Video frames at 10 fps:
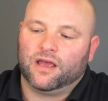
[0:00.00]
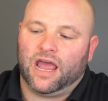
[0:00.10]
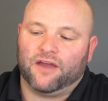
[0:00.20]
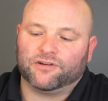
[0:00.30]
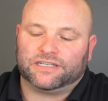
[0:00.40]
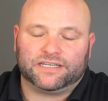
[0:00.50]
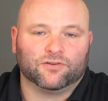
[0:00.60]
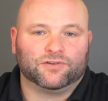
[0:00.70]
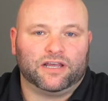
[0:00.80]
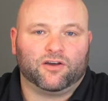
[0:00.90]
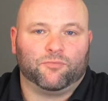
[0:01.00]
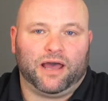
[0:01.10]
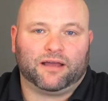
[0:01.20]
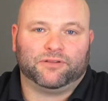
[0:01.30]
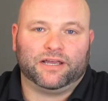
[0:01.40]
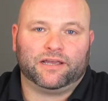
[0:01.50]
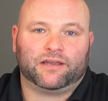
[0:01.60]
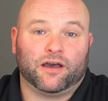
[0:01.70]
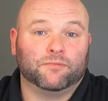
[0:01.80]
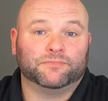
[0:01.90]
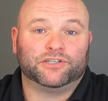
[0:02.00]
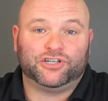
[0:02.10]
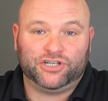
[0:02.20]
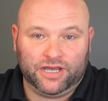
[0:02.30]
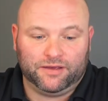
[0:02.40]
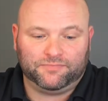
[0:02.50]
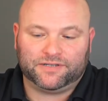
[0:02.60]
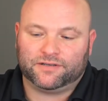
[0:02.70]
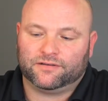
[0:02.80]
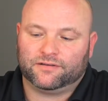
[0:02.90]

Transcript: Every single Deco backplate comes shipped